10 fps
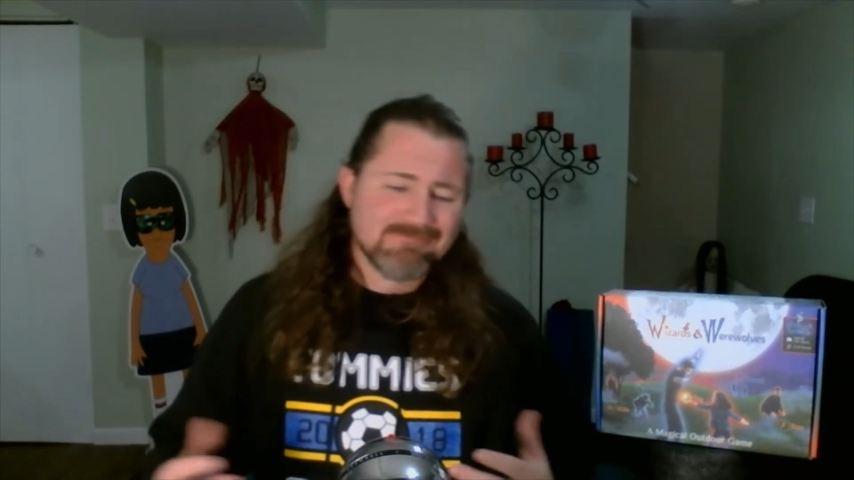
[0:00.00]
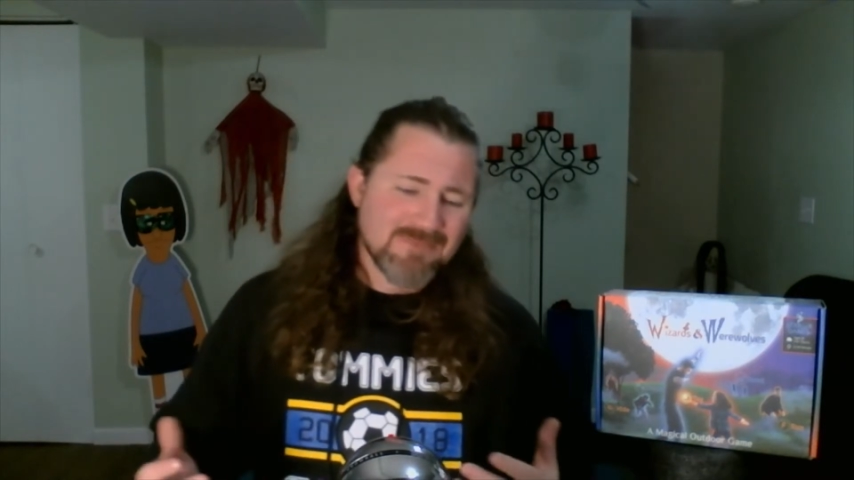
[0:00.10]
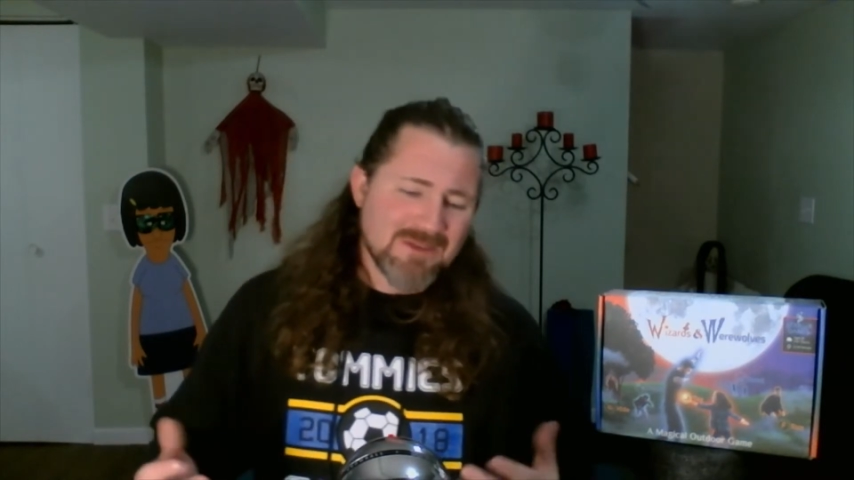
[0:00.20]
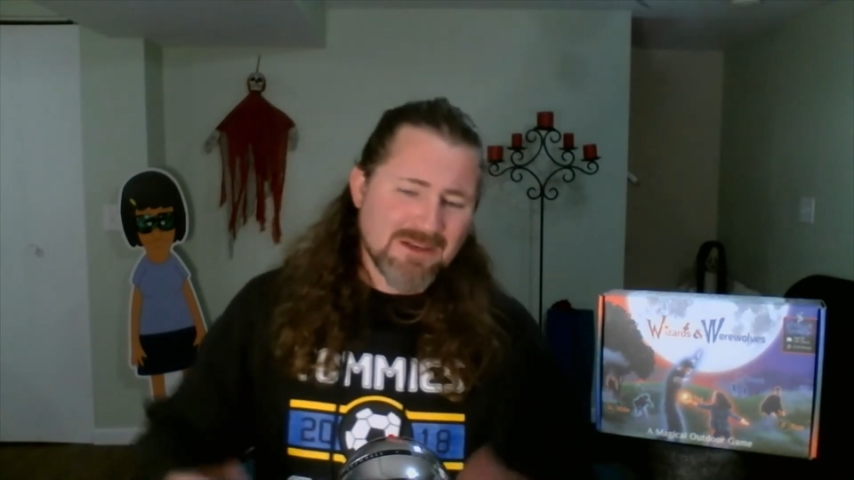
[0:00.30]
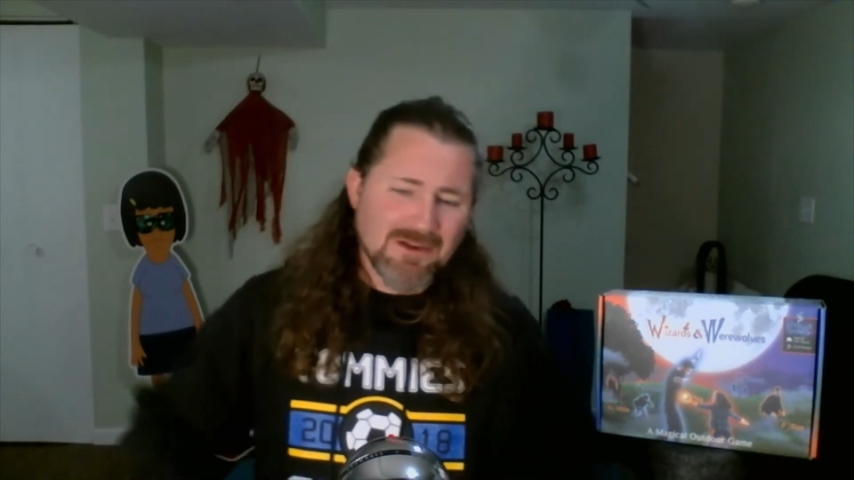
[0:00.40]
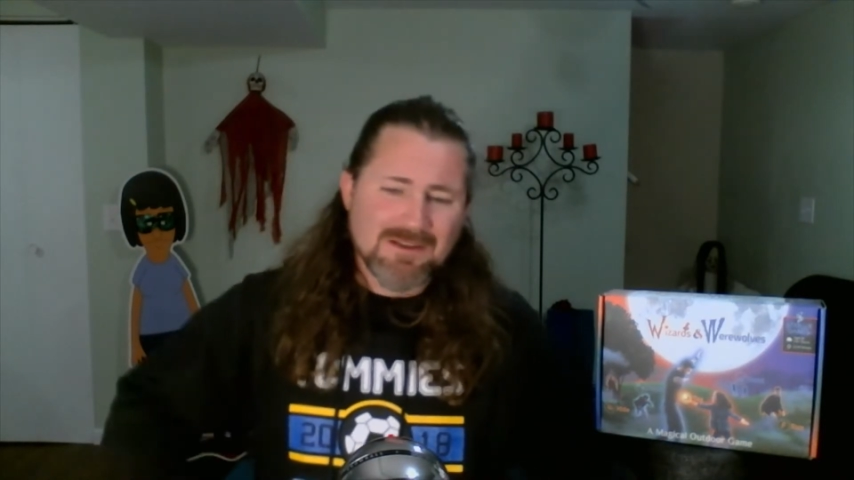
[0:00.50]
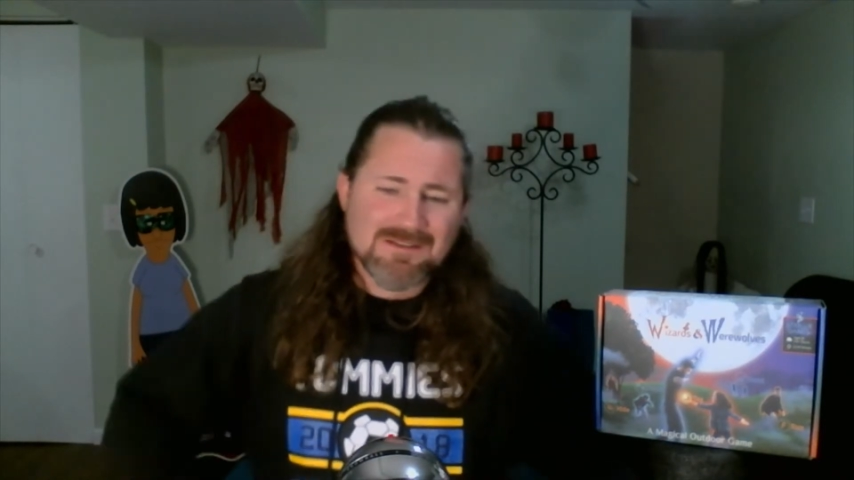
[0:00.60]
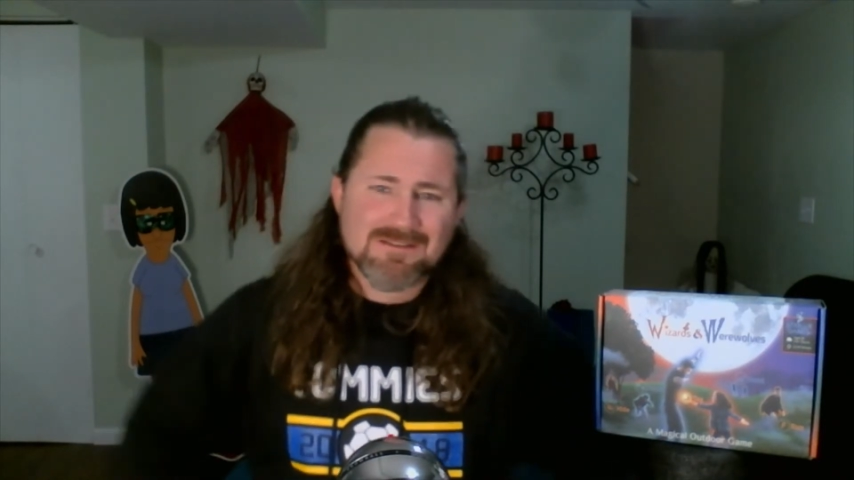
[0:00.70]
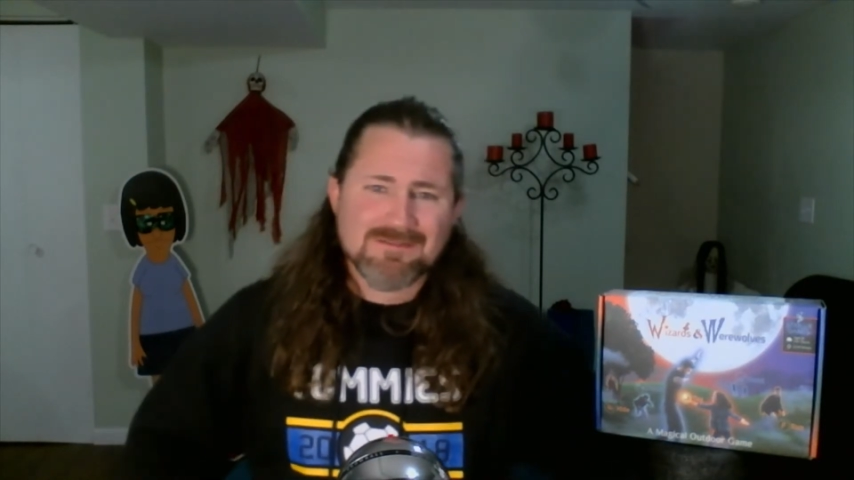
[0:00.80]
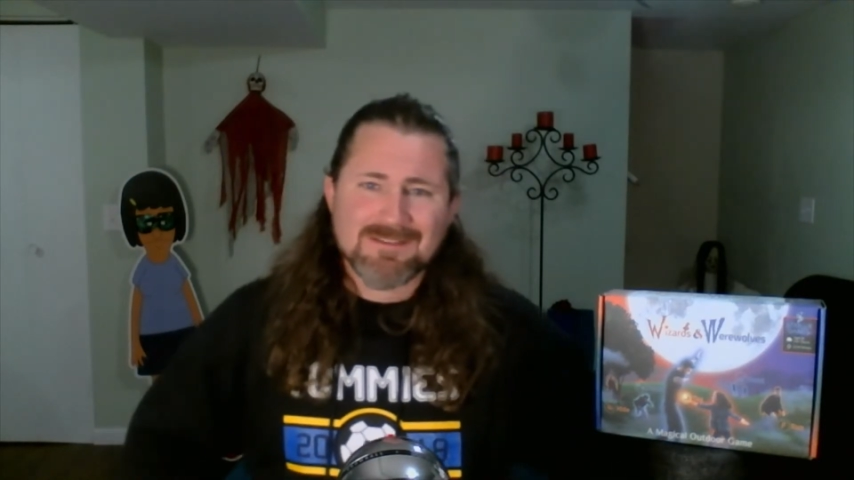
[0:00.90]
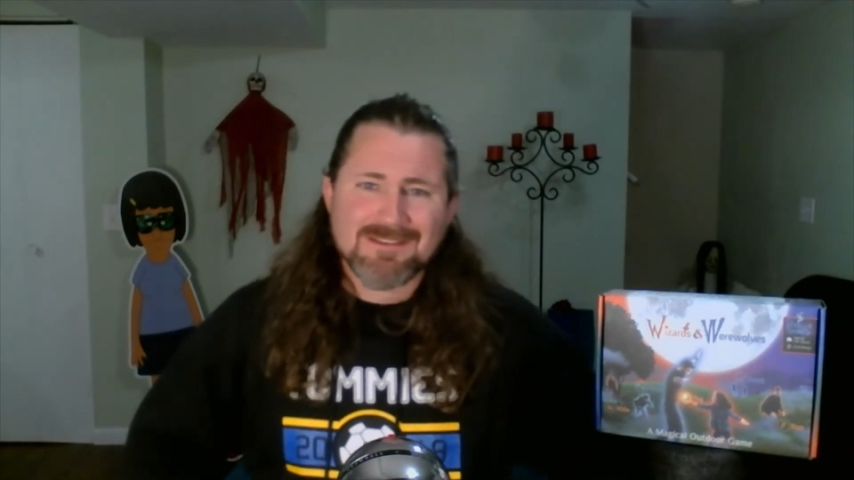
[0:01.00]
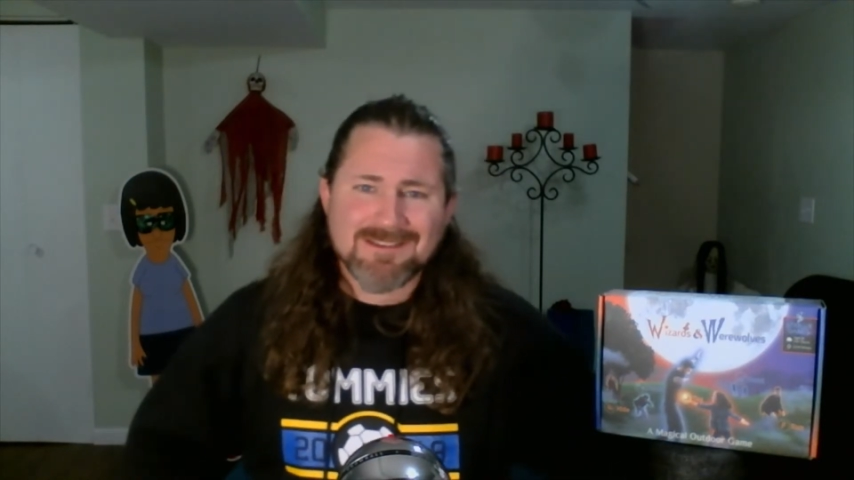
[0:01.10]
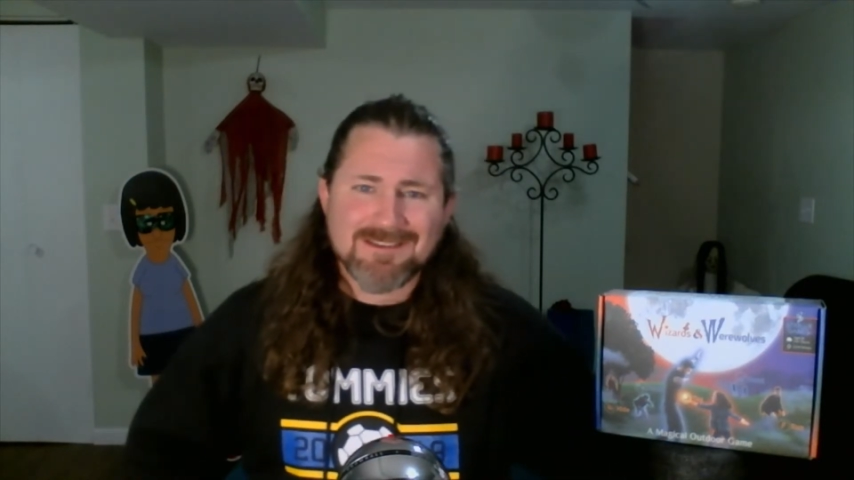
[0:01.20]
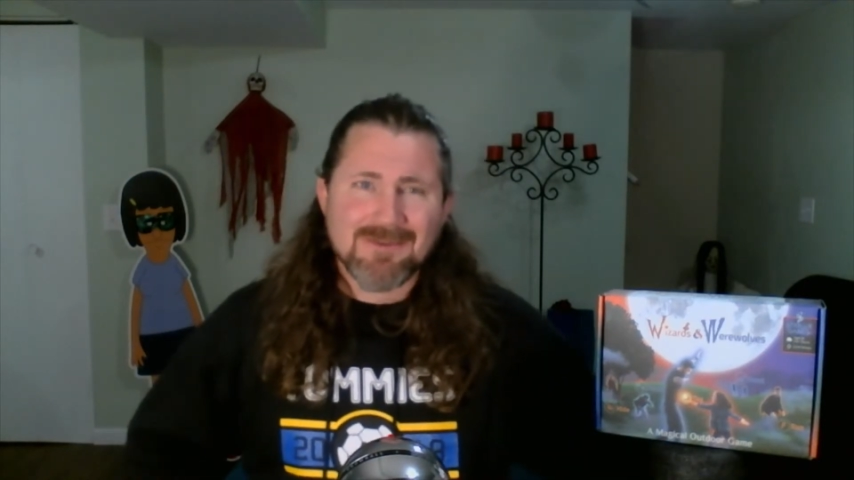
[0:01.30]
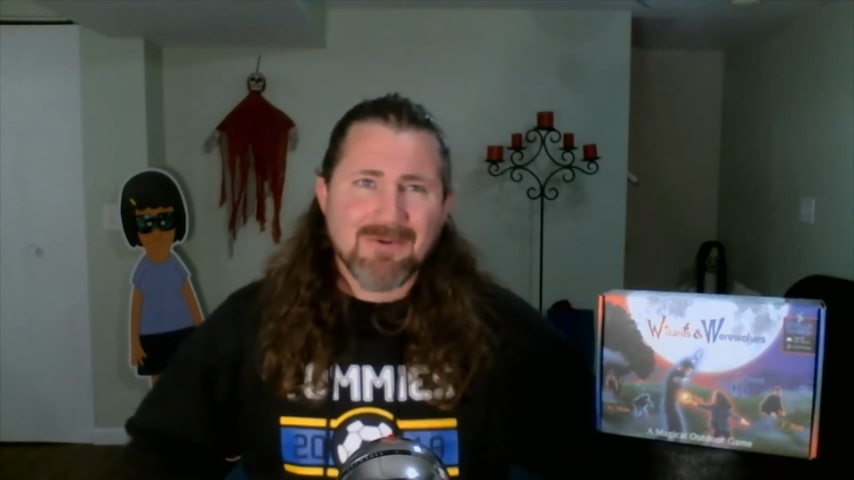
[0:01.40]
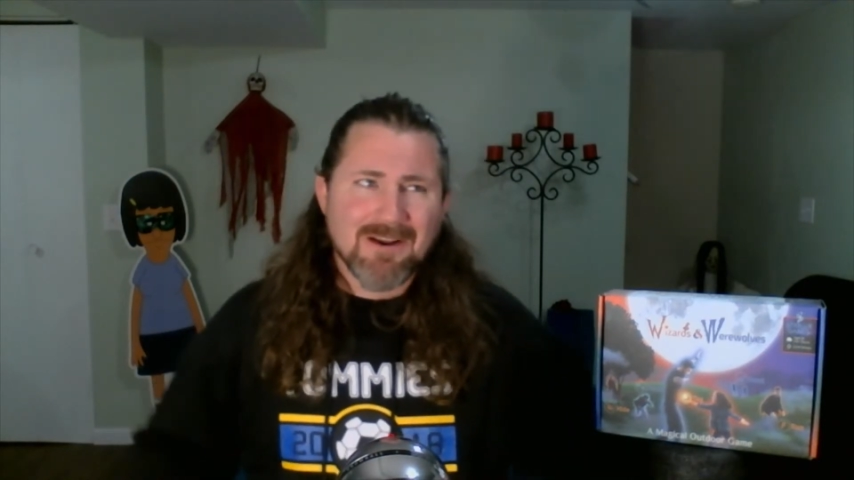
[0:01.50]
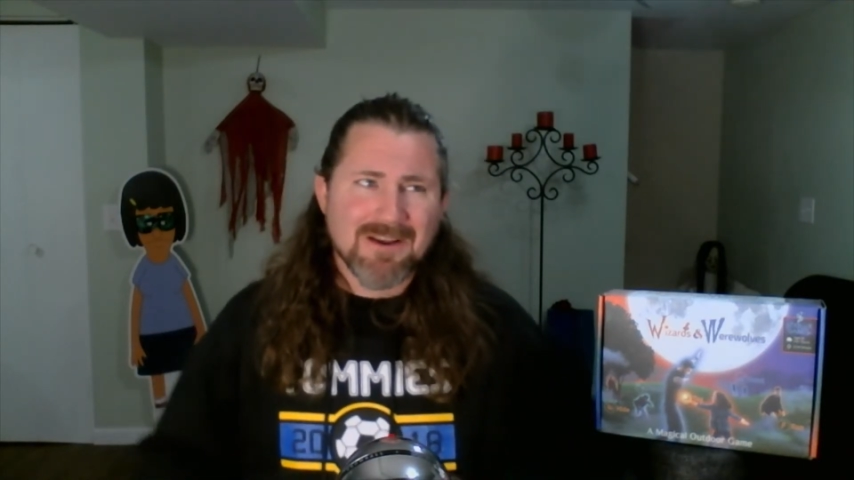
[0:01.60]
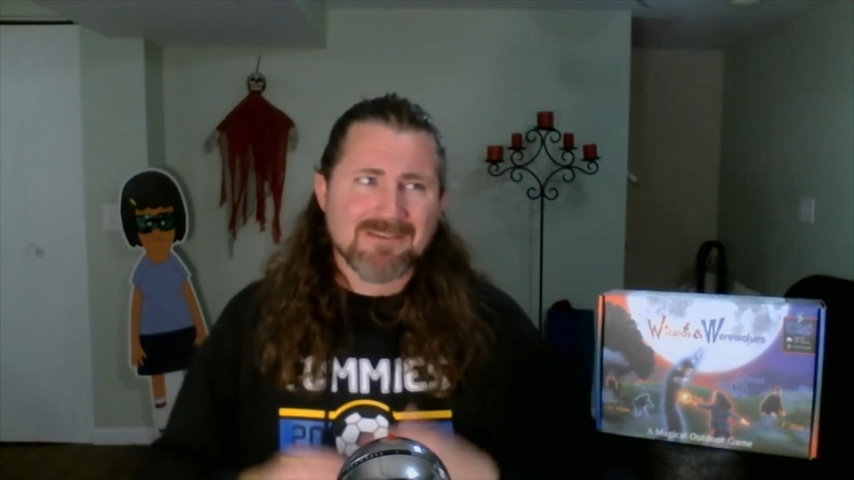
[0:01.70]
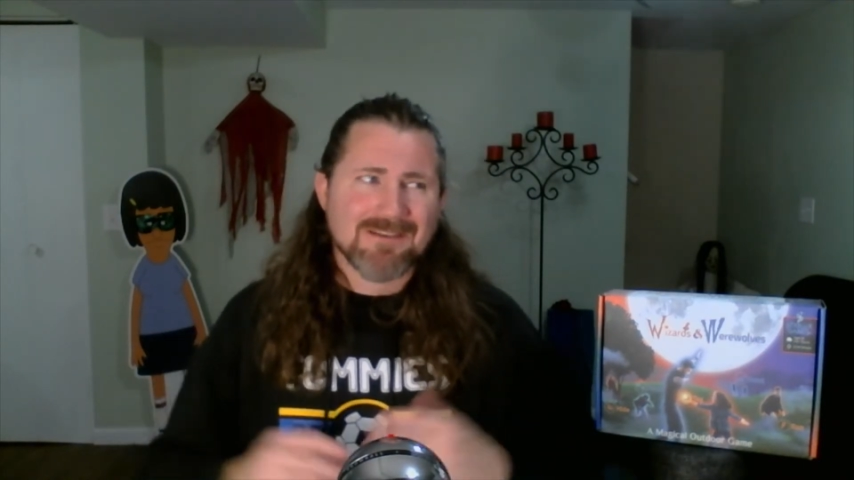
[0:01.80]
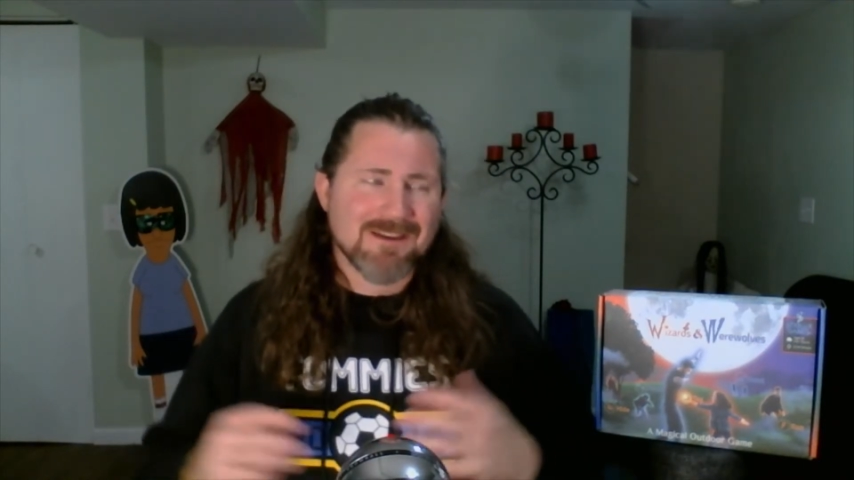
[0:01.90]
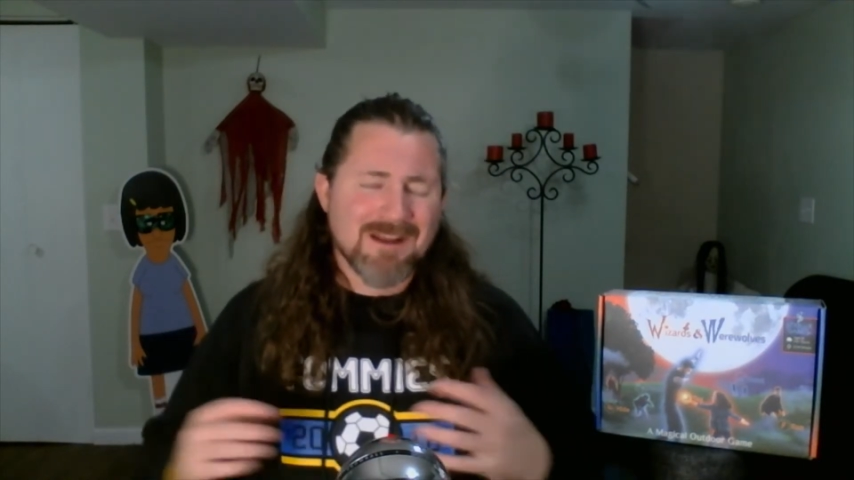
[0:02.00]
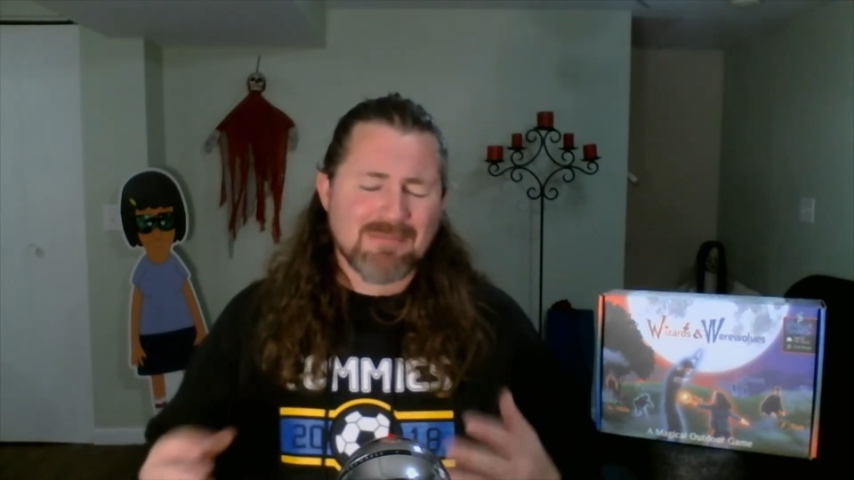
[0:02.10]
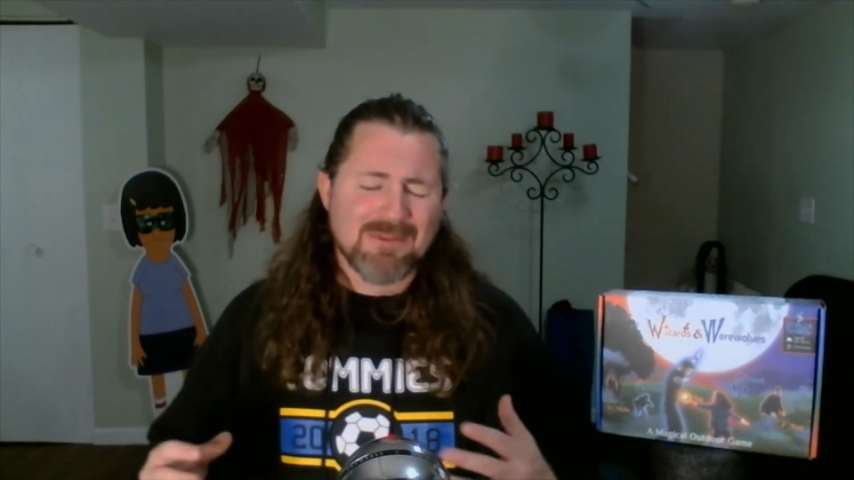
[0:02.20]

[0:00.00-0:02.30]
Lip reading: you're not